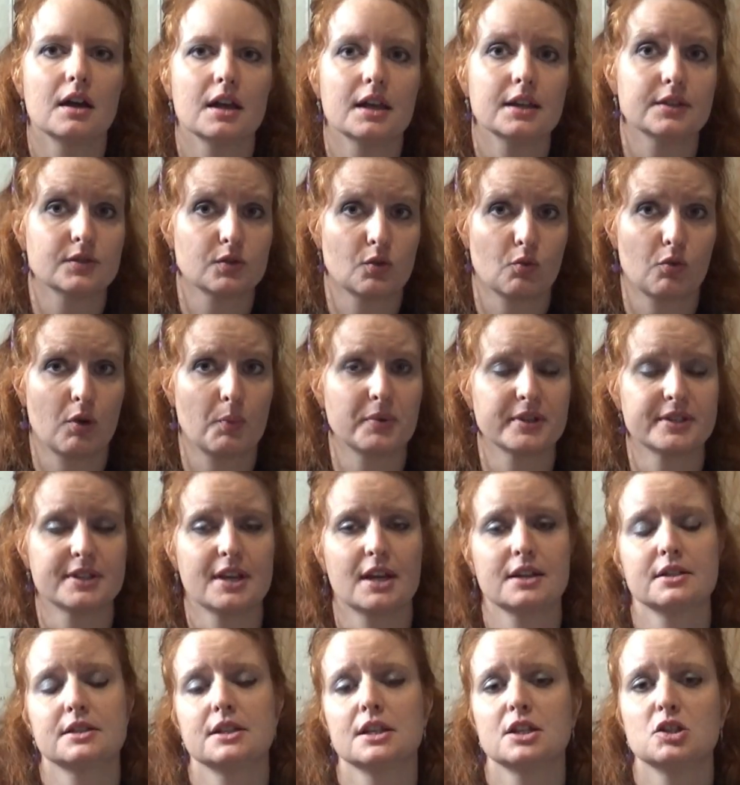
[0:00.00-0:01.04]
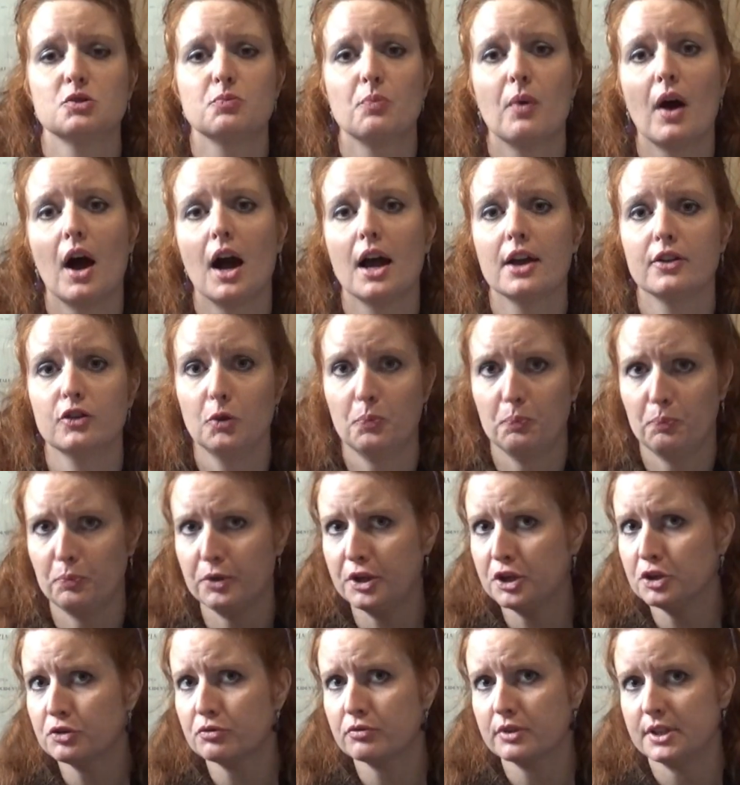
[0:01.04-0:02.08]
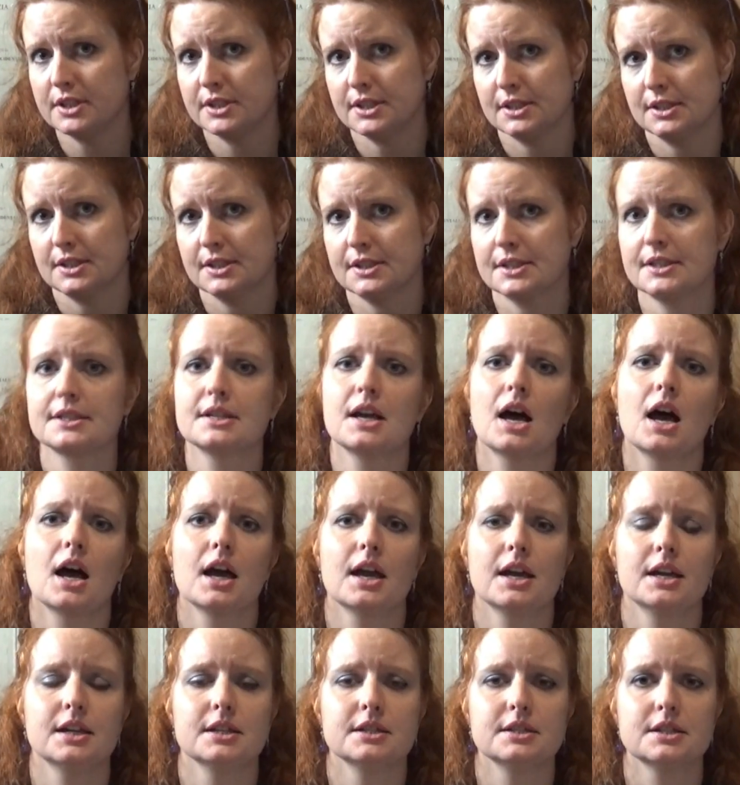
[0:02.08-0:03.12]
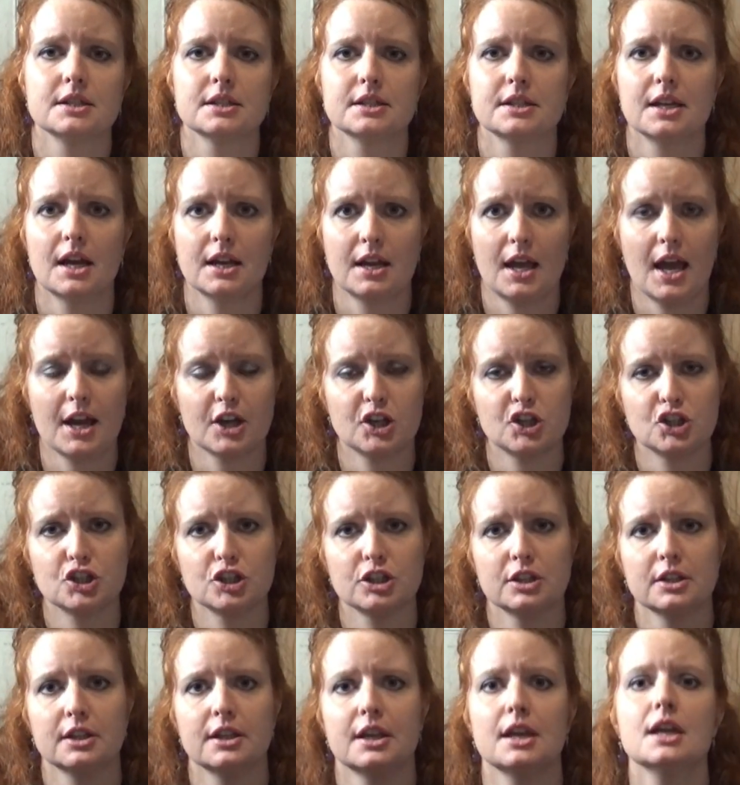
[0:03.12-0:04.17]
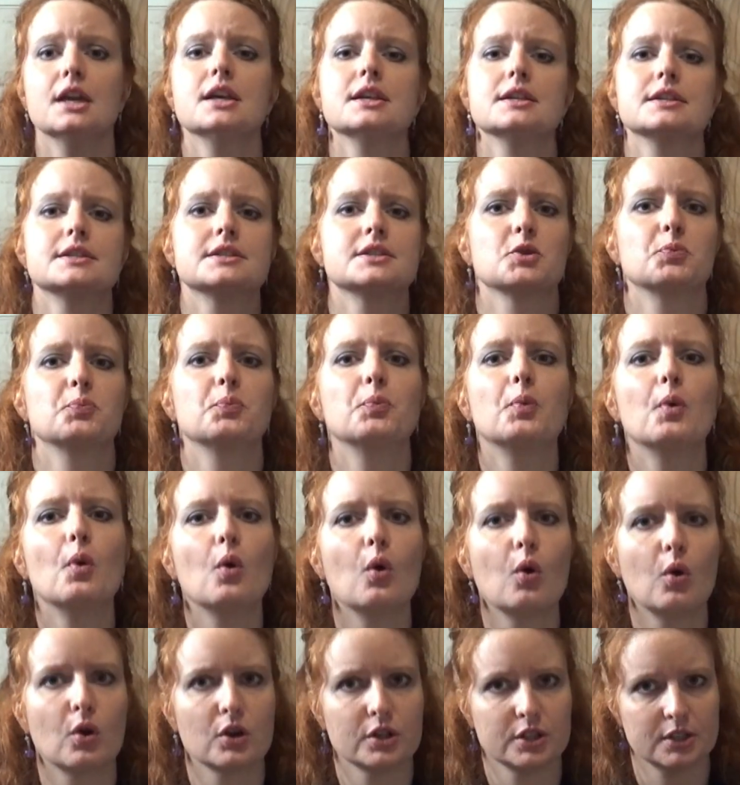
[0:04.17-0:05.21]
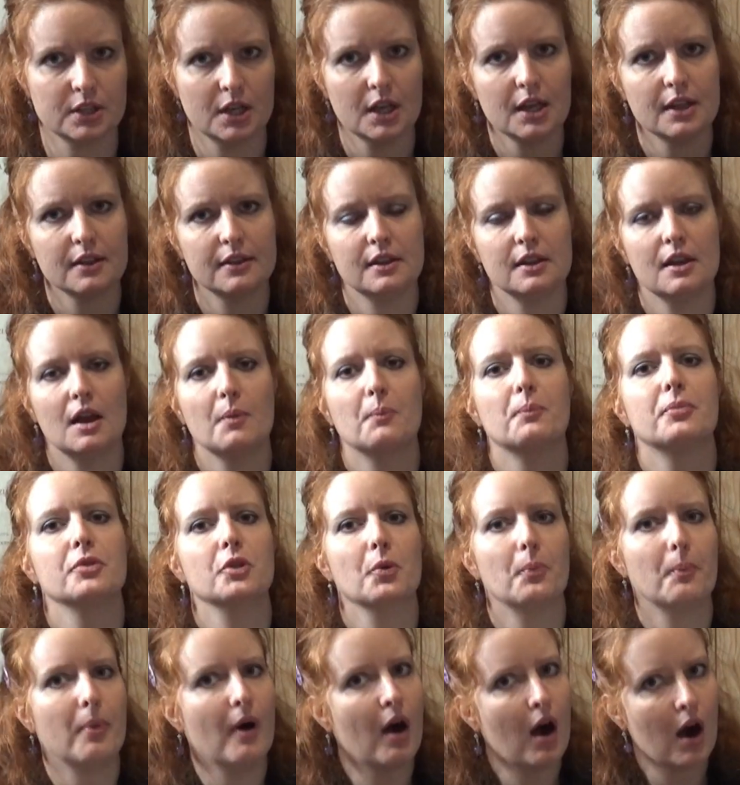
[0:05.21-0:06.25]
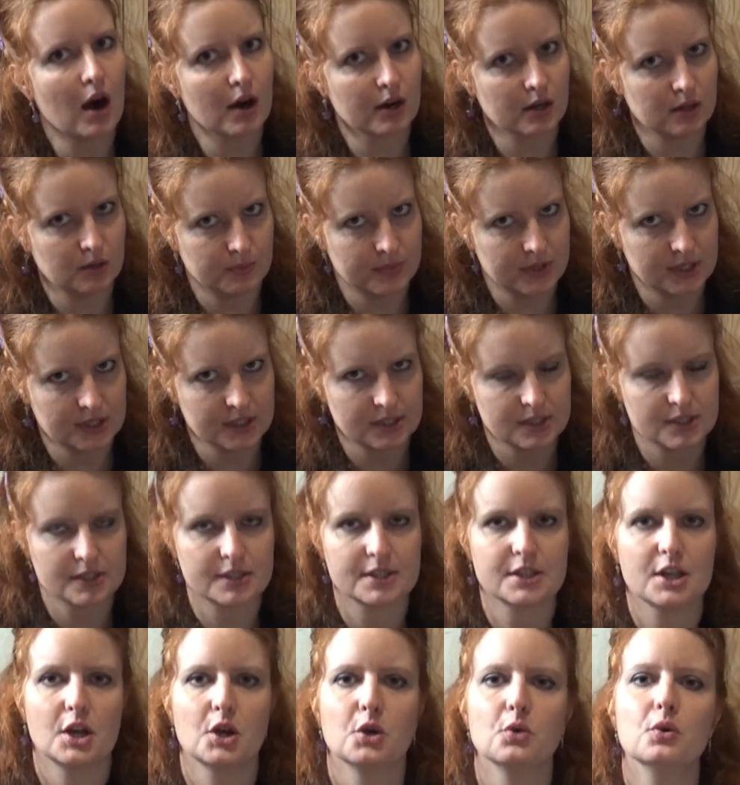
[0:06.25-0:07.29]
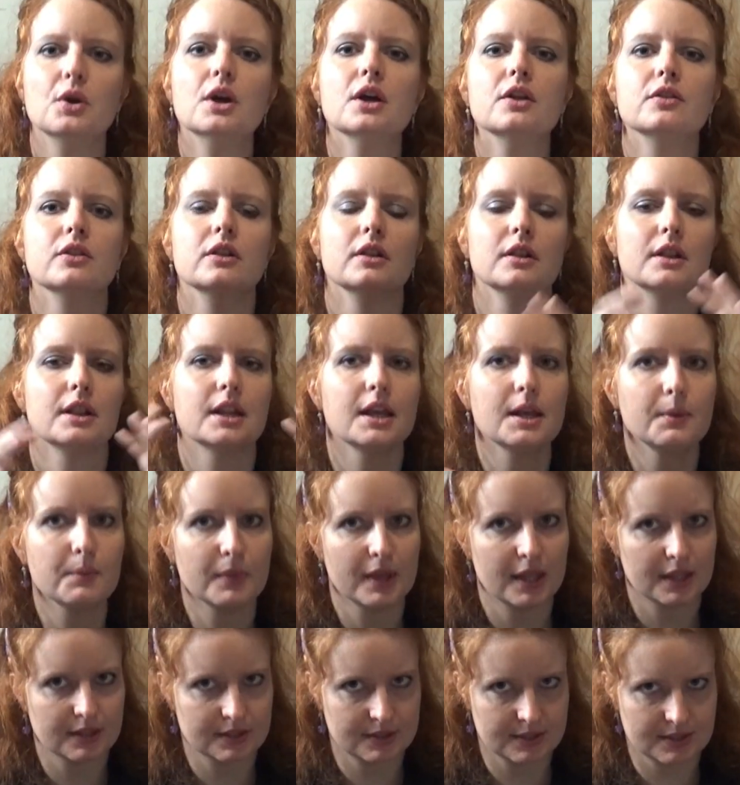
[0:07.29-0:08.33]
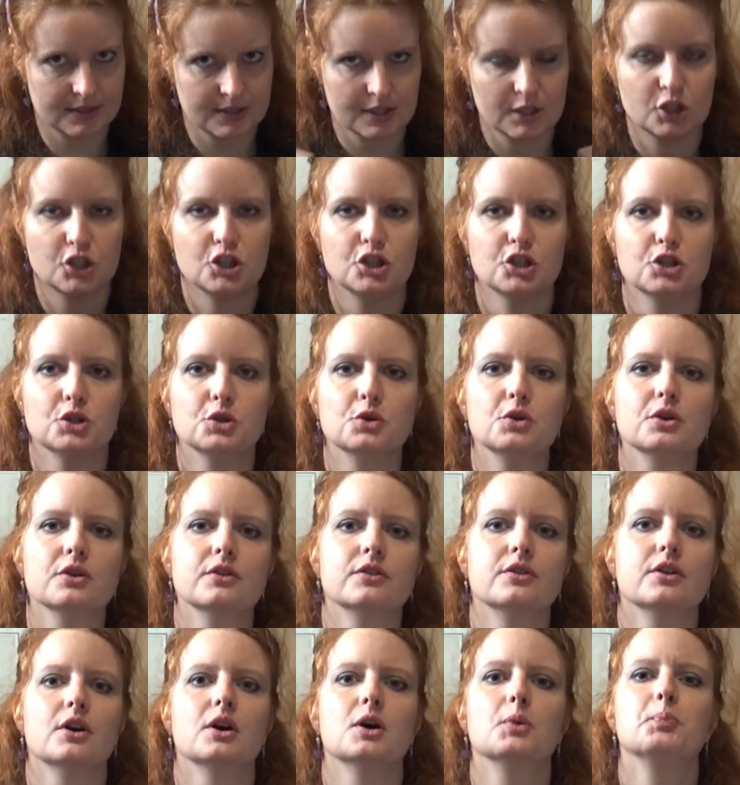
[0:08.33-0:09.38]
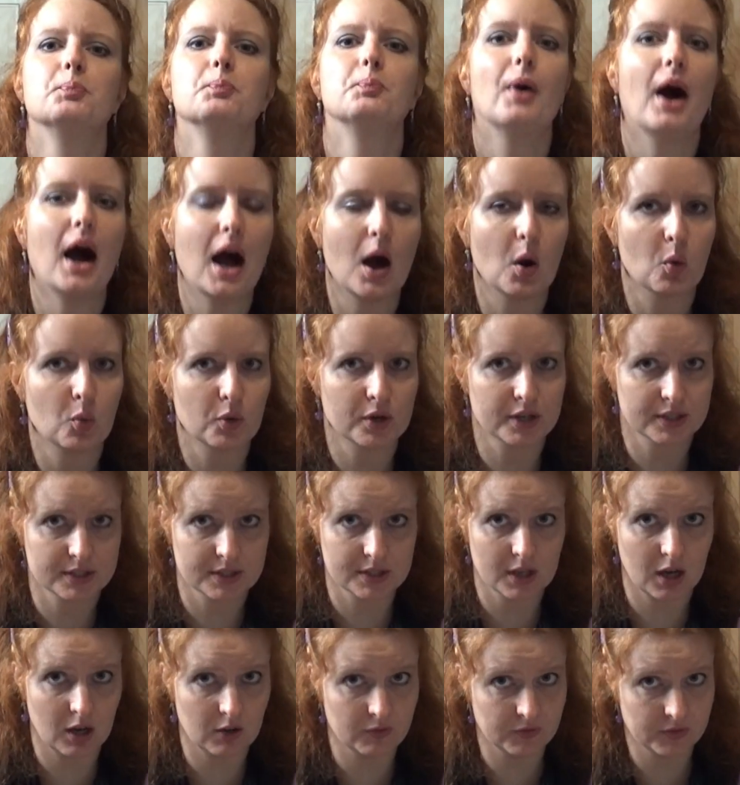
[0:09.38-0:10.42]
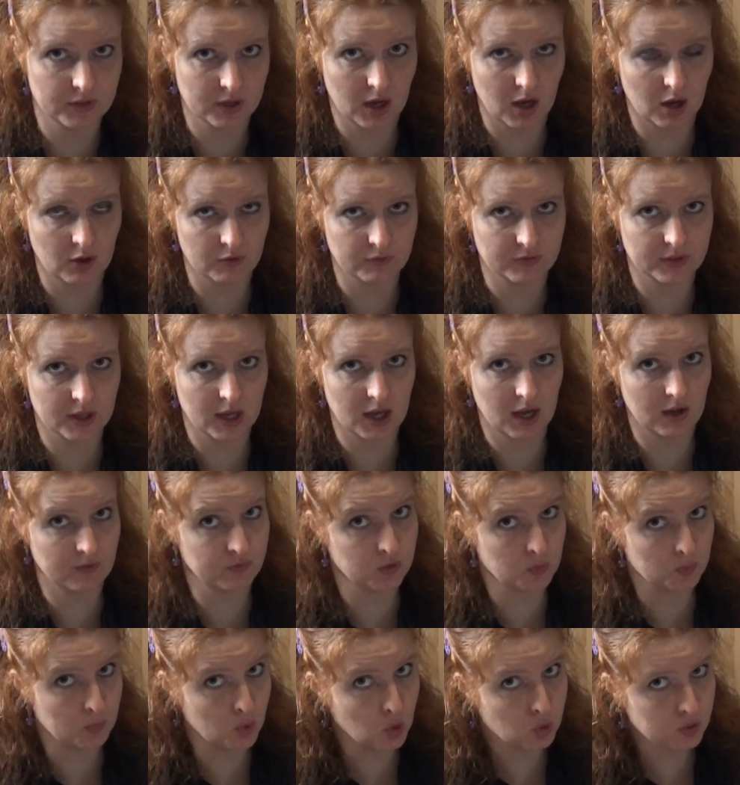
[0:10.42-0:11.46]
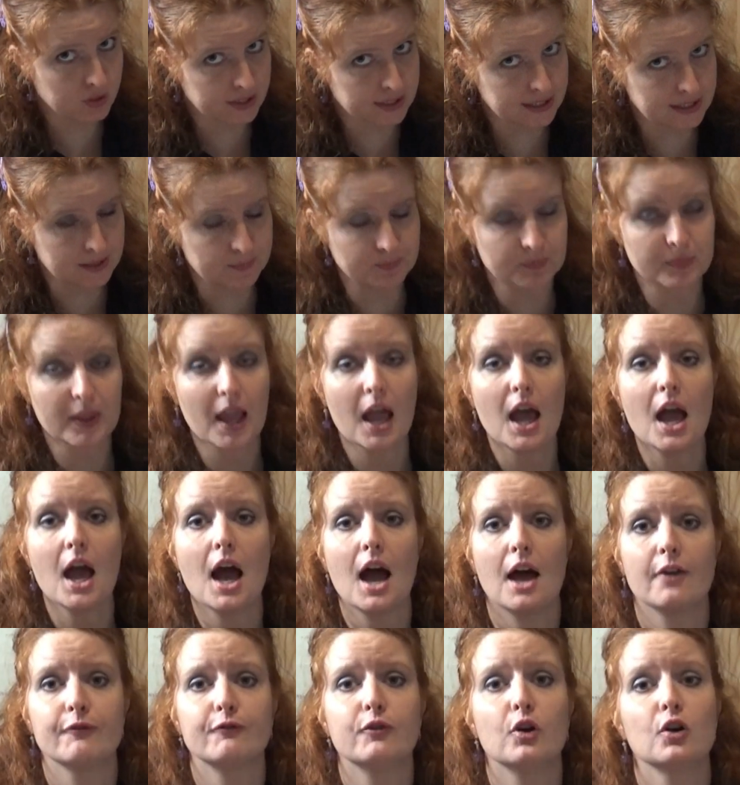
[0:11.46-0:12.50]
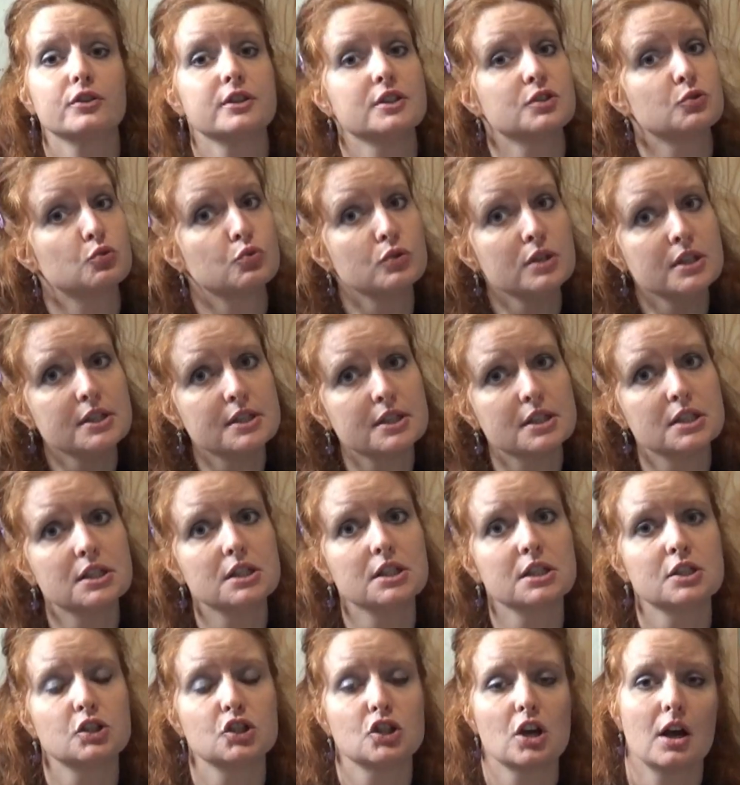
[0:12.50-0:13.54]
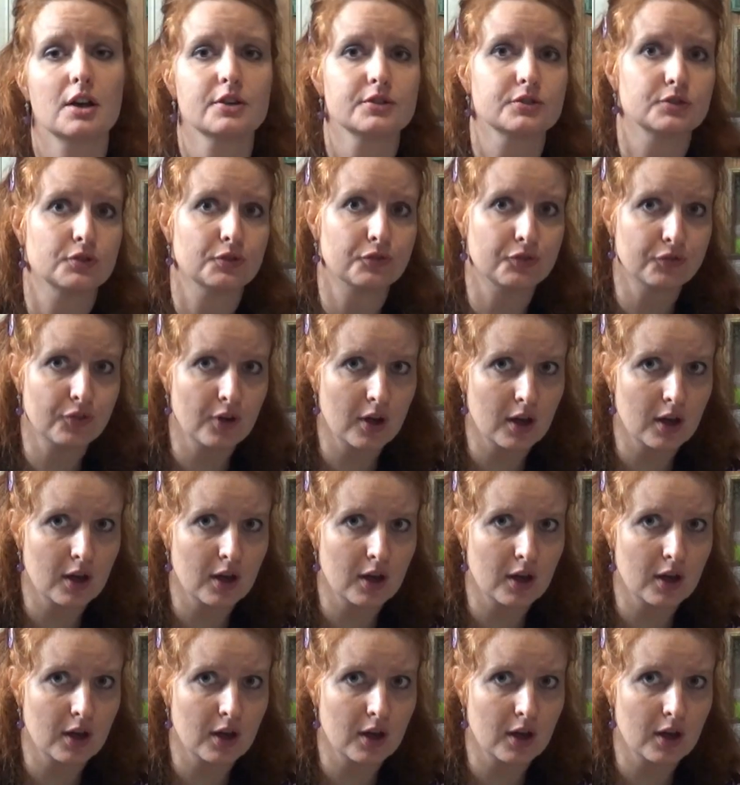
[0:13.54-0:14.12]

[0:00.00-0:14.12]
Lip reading: is represented by the Puritan side that actually support the Parliament, so the limits to the powers of the monarchy. And for this reason, Charles I